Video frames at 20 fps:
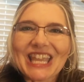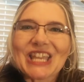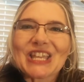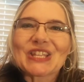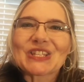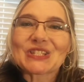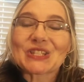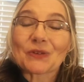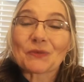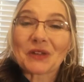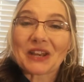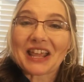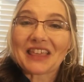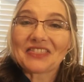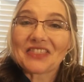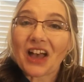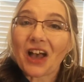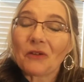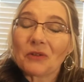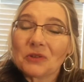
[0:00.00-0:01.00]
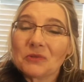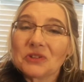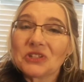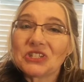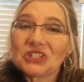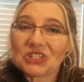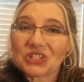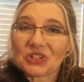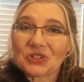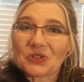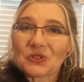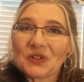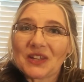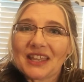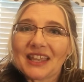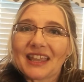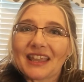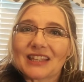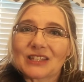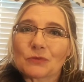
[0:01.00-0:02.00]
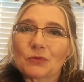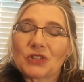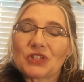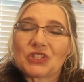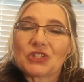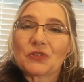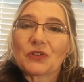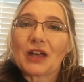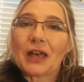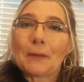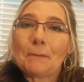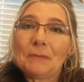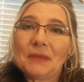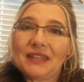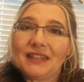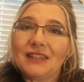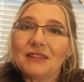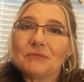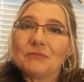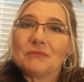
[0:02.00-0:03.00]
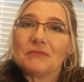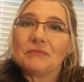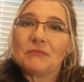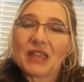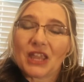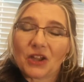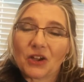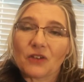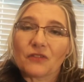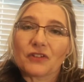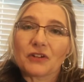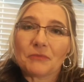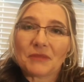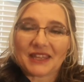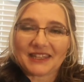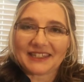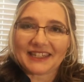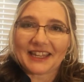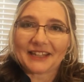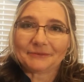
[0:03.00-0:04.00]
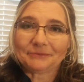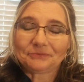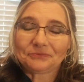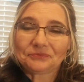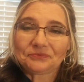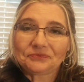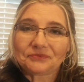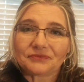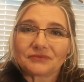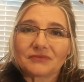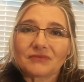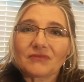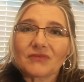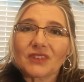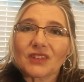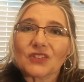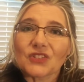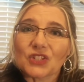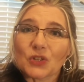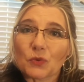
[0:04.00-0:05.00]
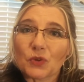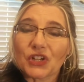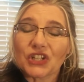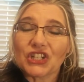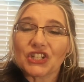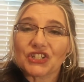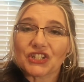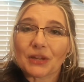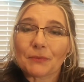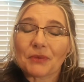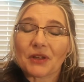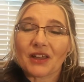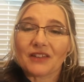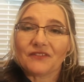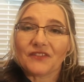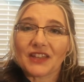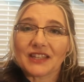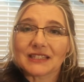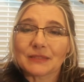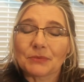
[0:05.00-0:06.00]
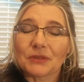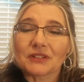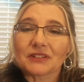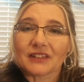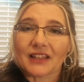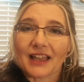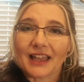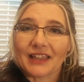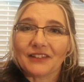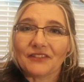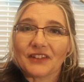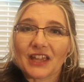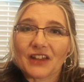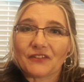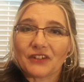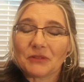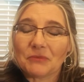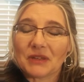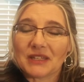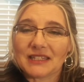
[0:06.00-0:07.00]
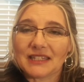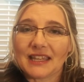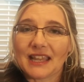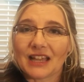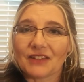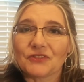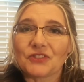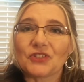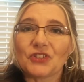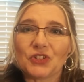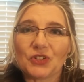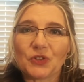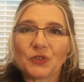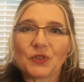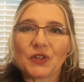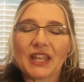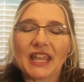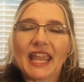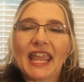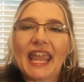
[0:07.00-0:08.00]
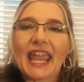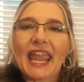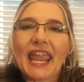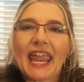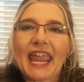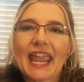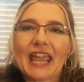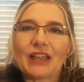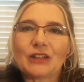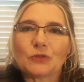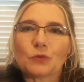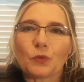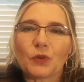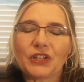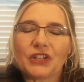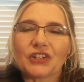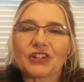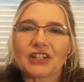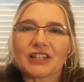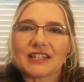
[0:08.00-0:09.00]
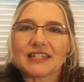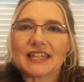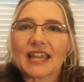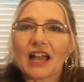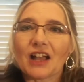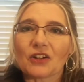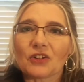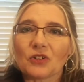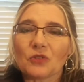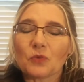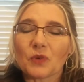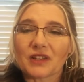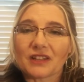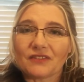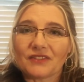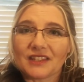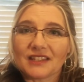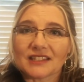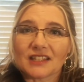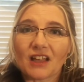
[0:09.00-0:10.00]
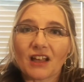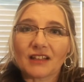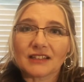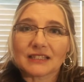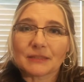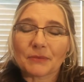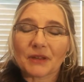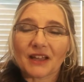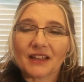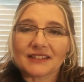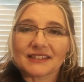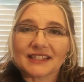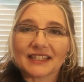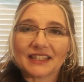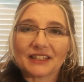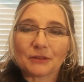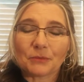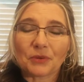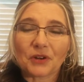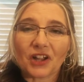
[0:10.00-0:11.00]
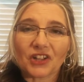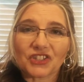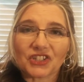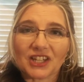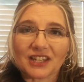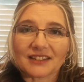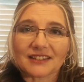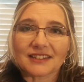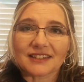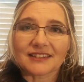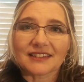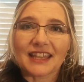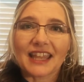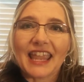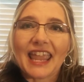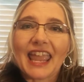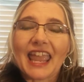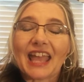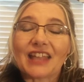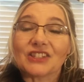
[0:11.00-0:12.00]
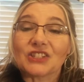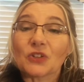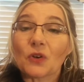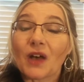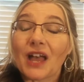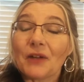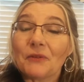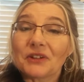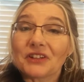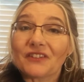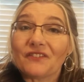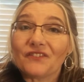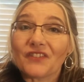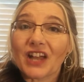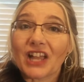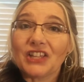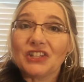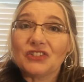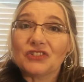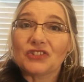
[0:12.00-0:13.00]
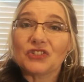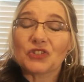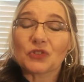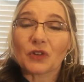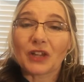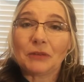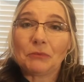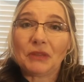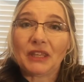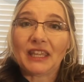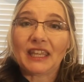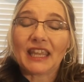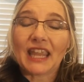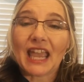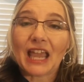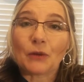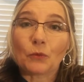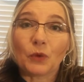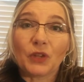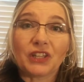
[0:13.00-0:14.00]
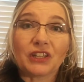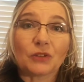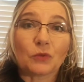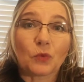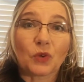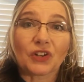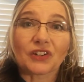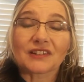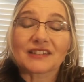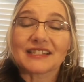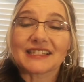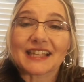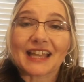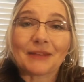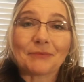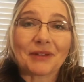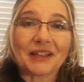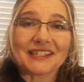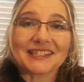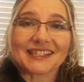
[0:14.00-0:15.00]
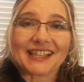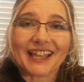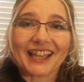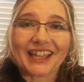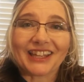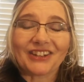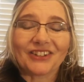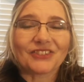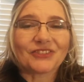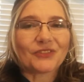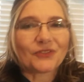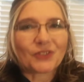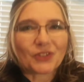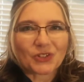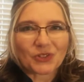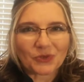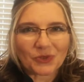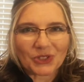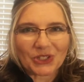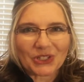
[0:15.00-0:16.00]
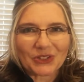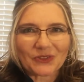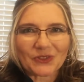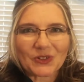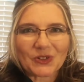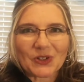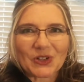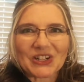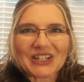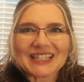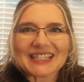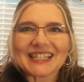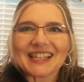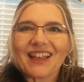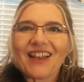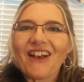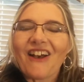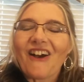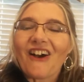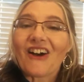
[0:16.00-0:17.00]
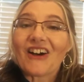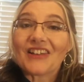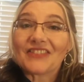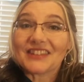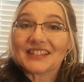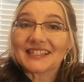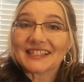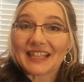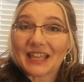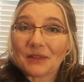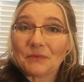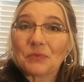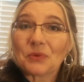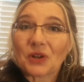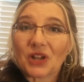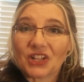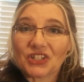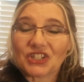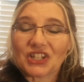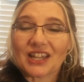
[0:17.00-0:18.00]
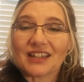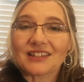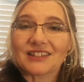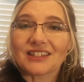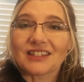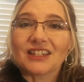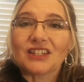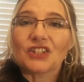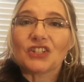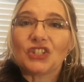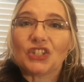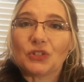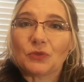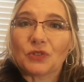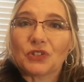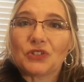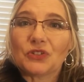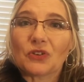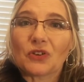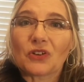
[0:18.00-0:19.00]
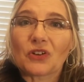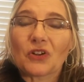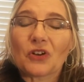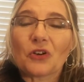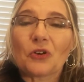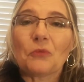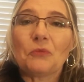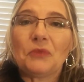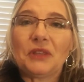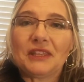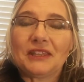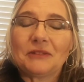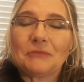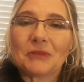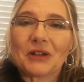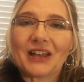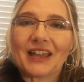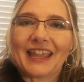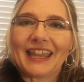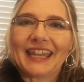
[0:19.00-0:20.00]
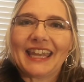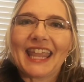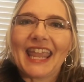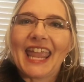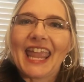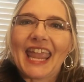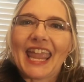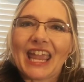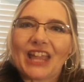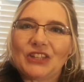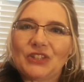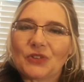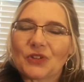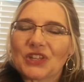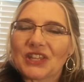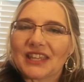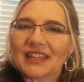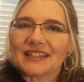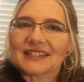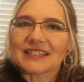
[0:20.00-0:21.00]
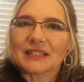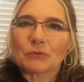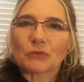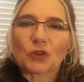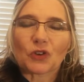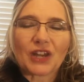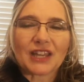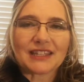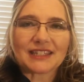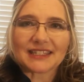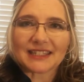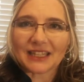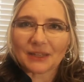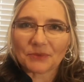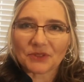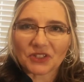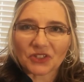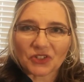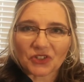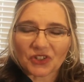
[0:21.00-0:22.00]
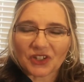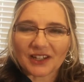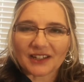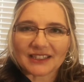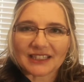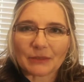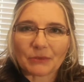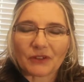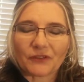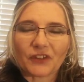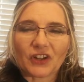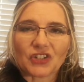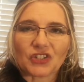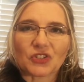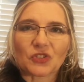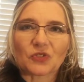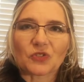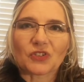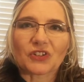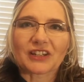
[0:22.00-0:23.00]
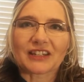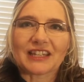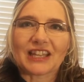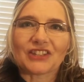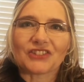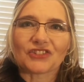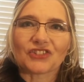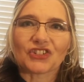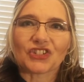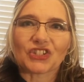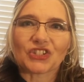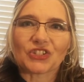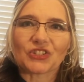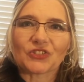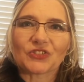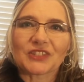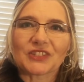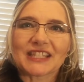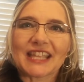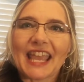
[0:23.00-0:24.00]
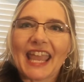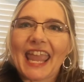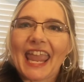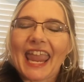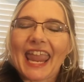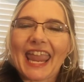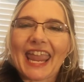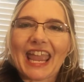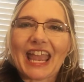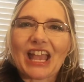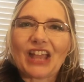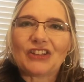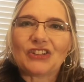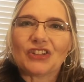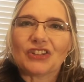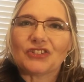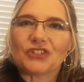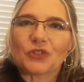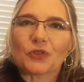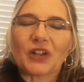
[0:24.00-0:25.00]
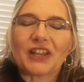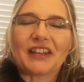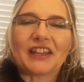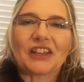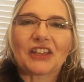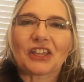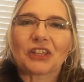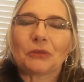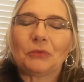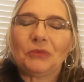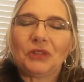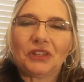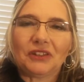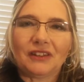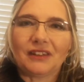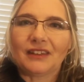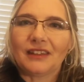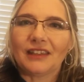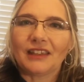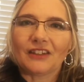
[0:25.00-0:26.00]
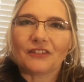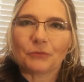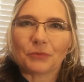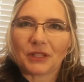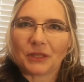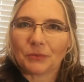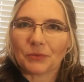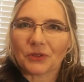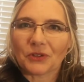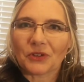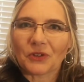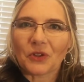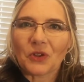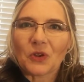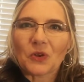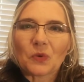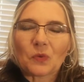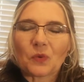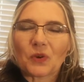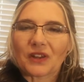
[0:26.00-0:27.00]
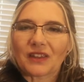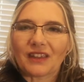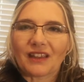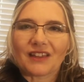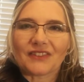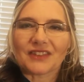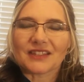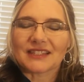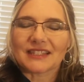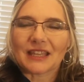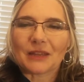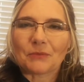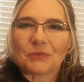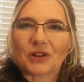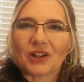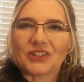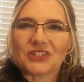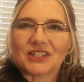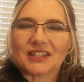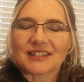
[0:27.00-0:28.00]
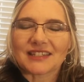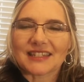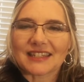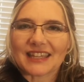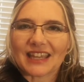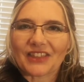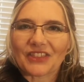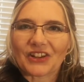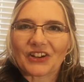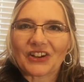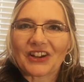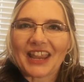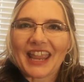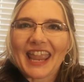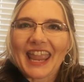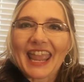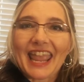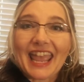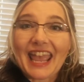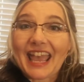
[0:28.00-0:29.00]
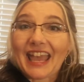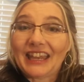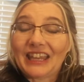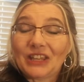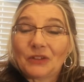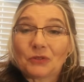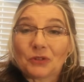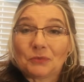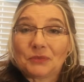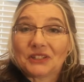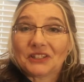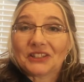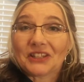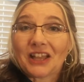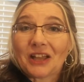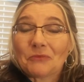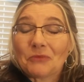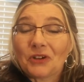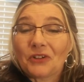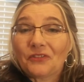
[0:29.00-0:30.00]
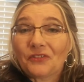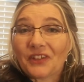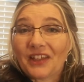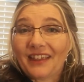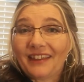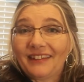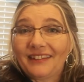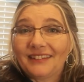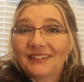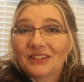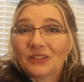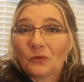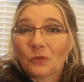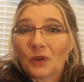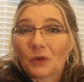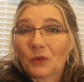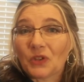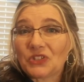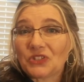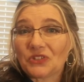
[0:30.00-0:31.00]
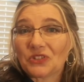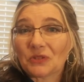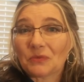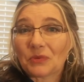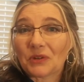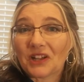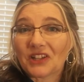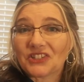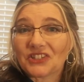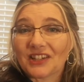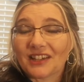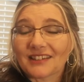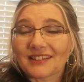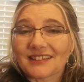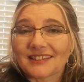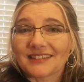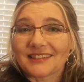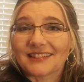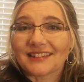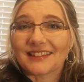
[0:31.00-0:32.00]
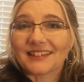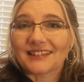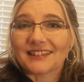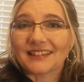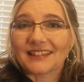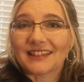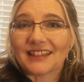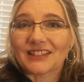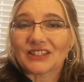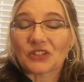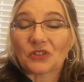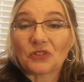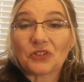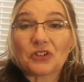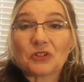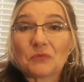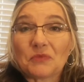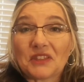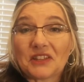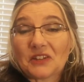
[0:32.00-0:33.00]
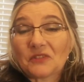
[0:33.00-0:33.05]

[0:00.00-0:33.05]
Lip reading: So, what I thought we would do is we do a mini makeover Monday. So we're going to jump on Facebook Live every Monday afternoon, and we are going to tackle one of these hotspots in a project. And so I would invite you to join me, and we can work side by side, virtually of course, on the same project, you and your home, me and mine, and you can get some great tips and tricks that professional organizers use and join a community of people working on the same project together, and it will be a lot more fun when we do the project as a group than